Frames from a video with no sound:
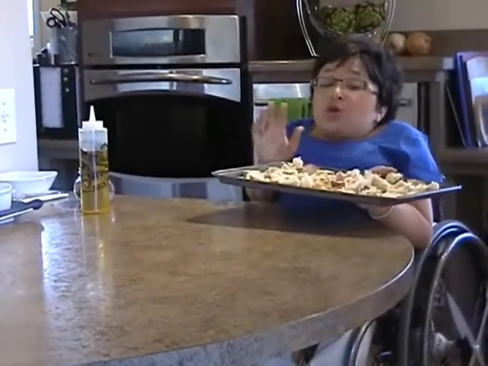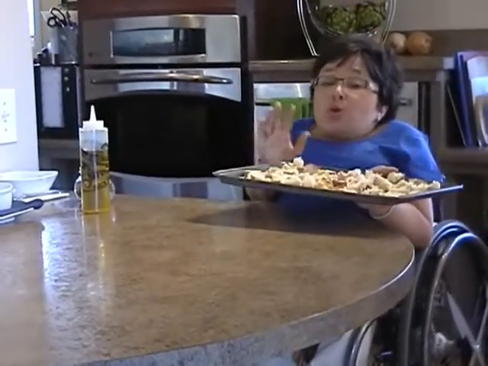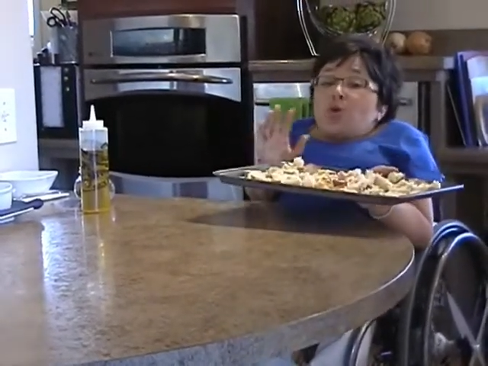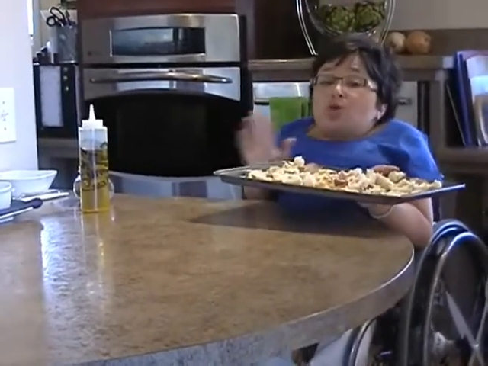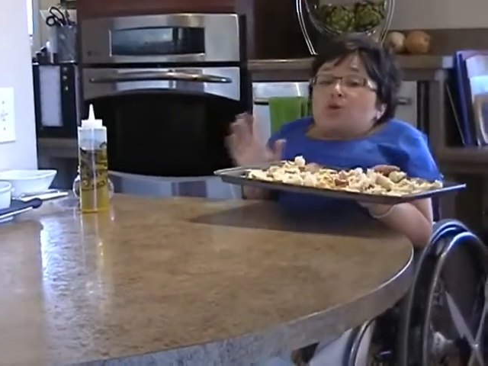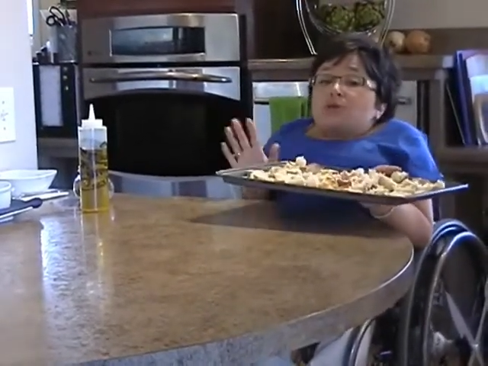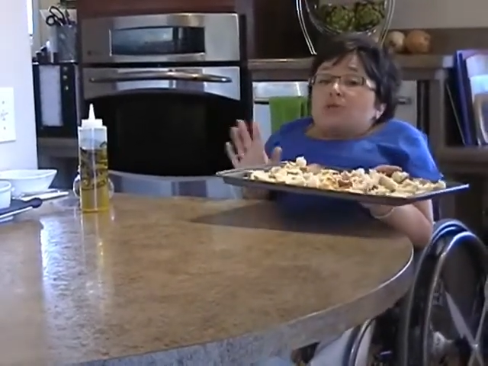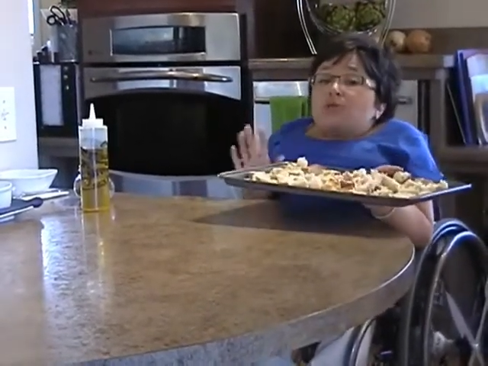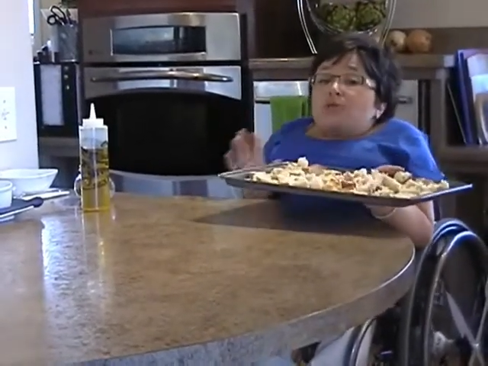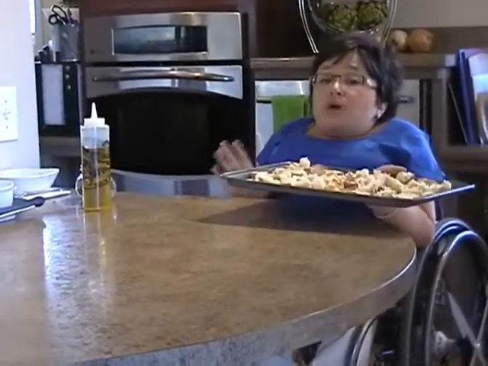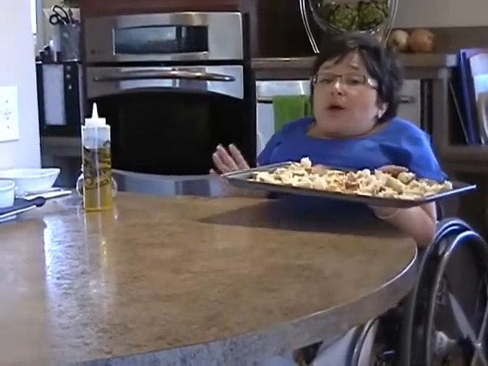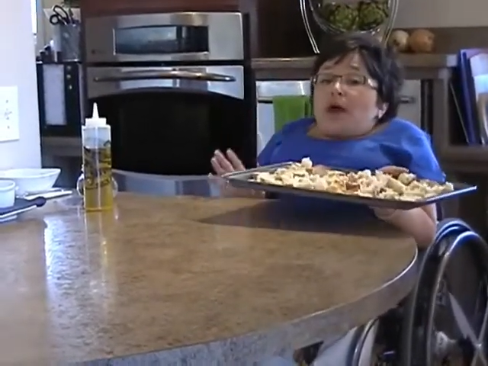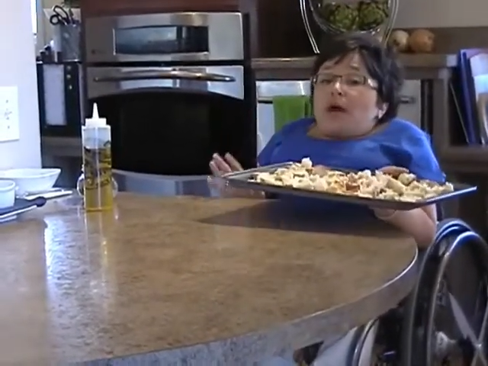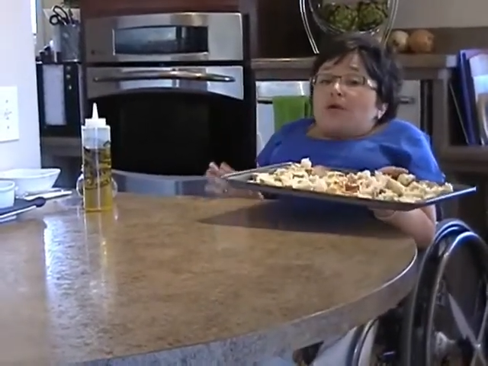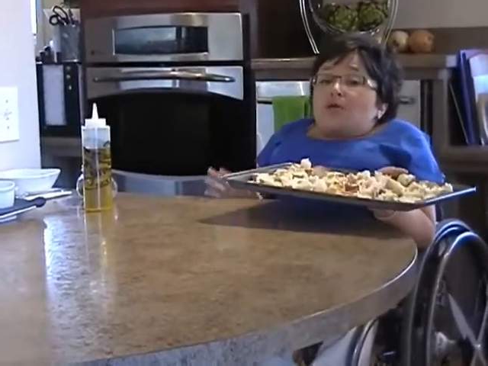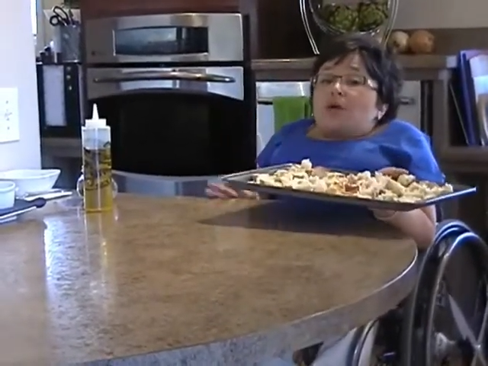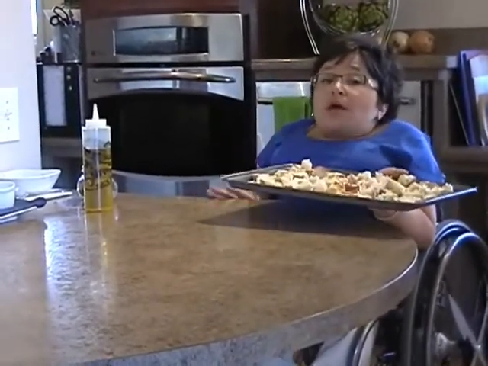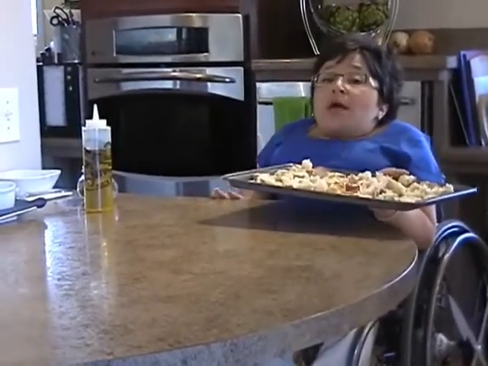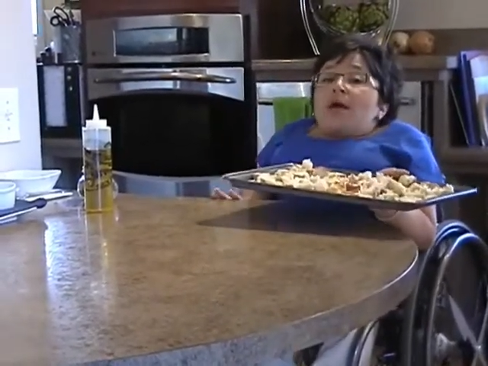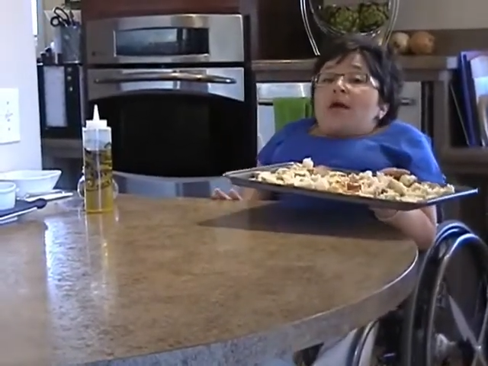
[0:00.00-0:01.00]
golden
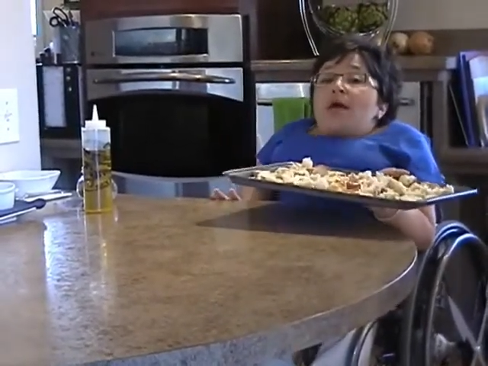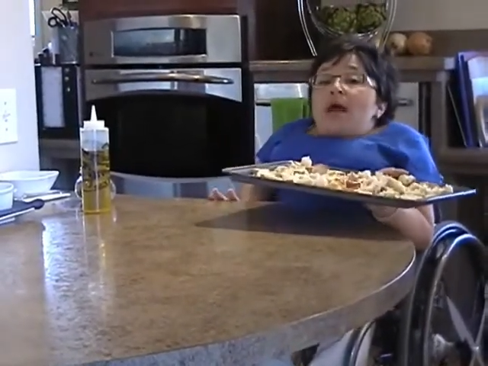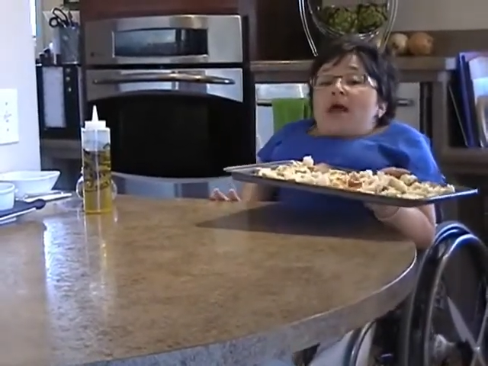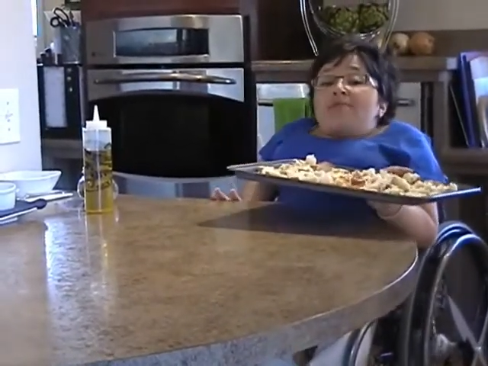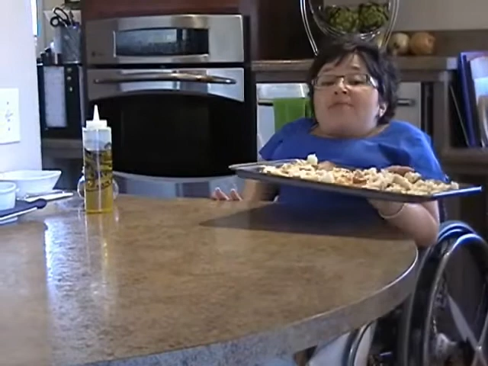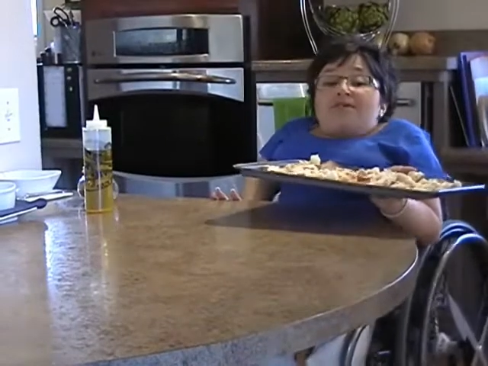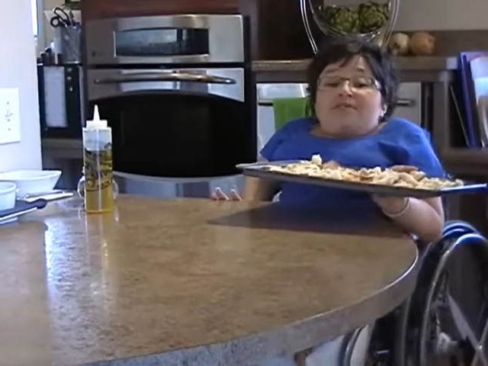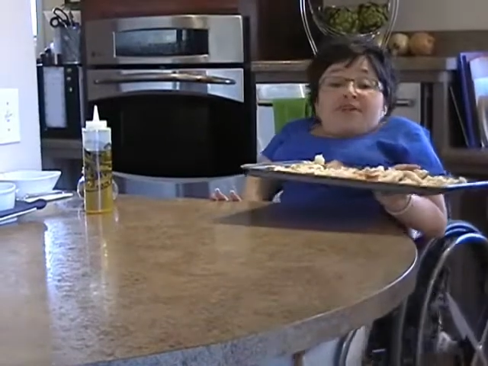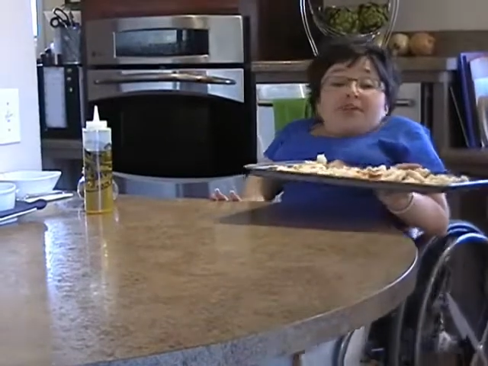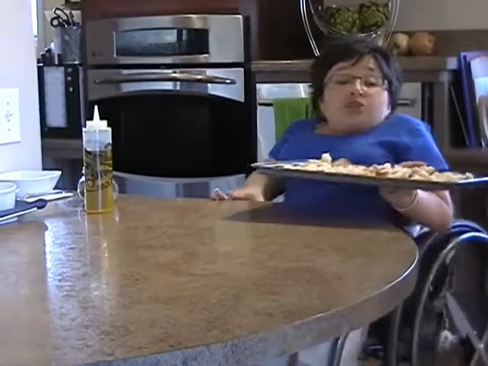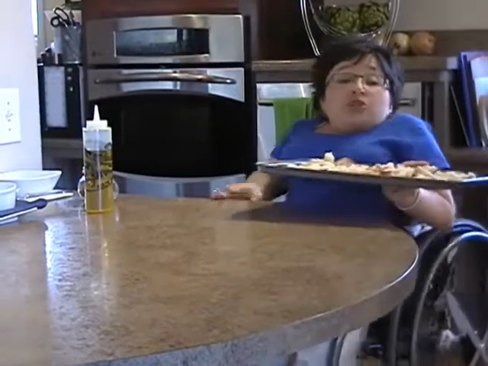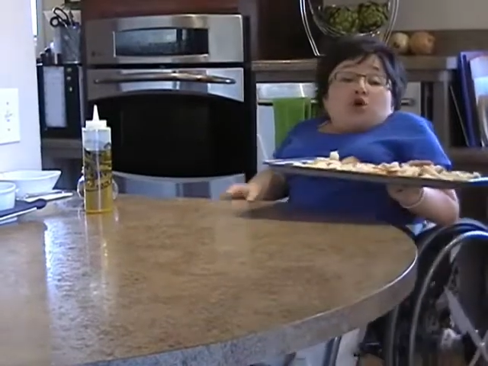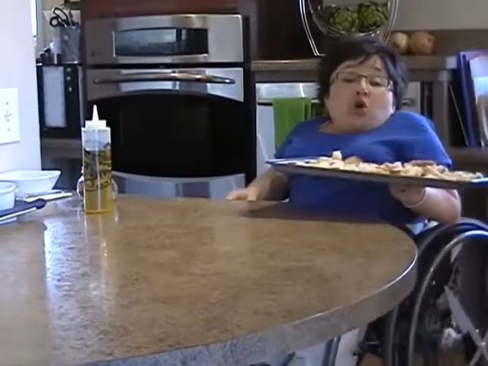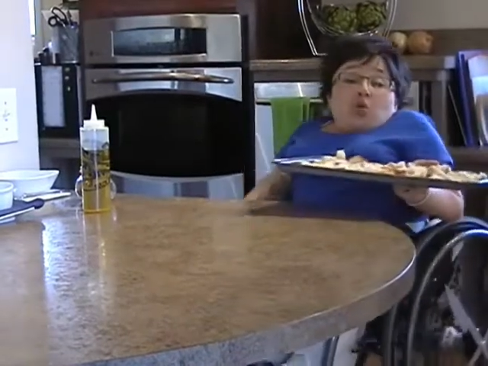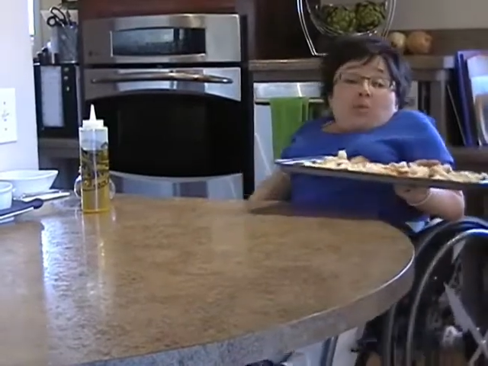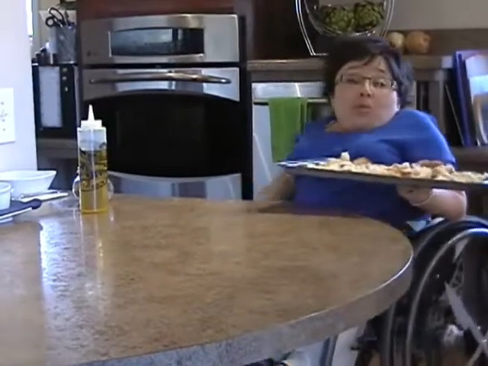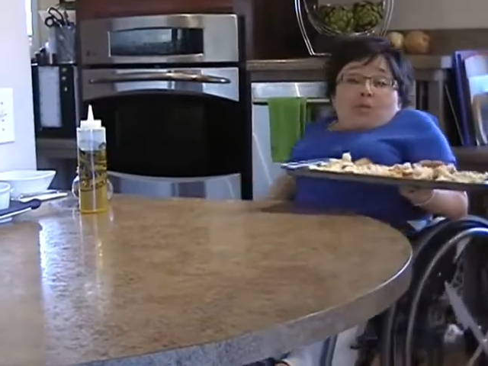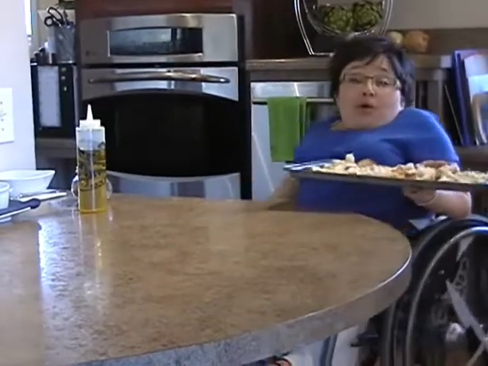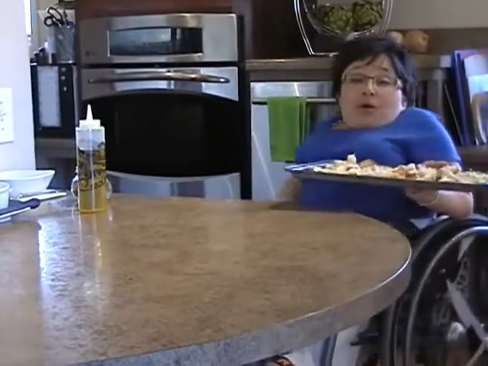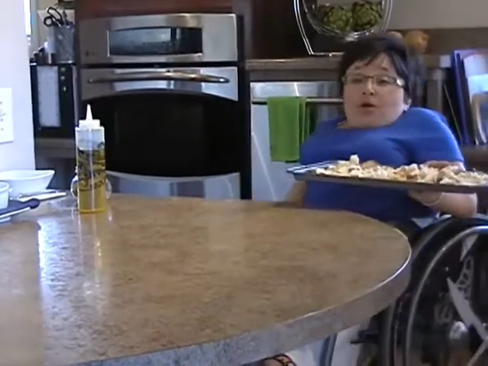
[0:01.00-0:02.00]
brown and that they
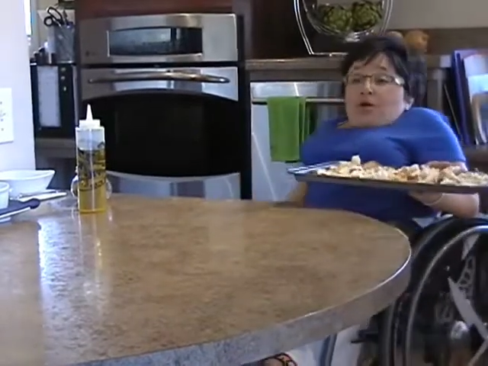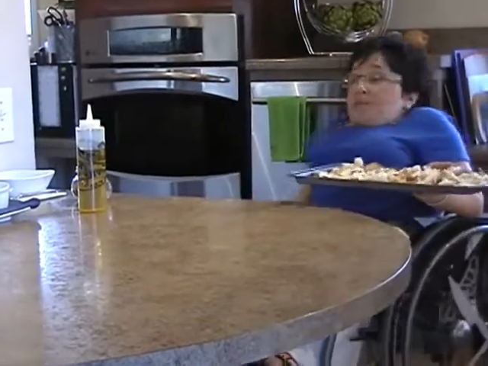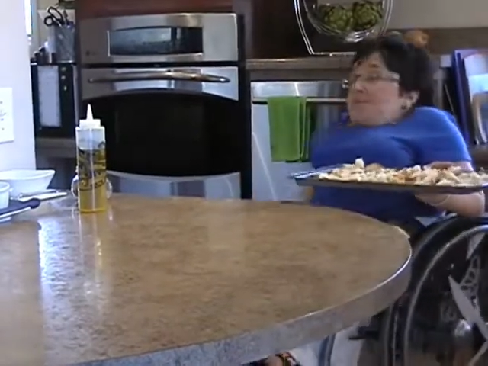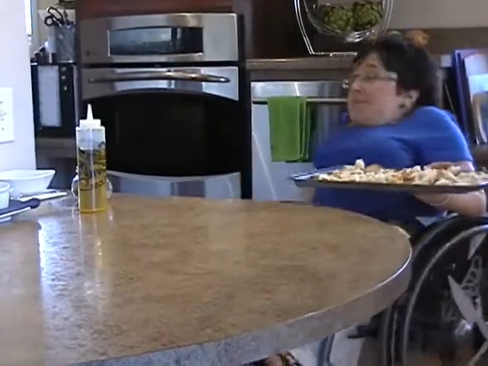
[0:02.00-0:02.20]
don't burn.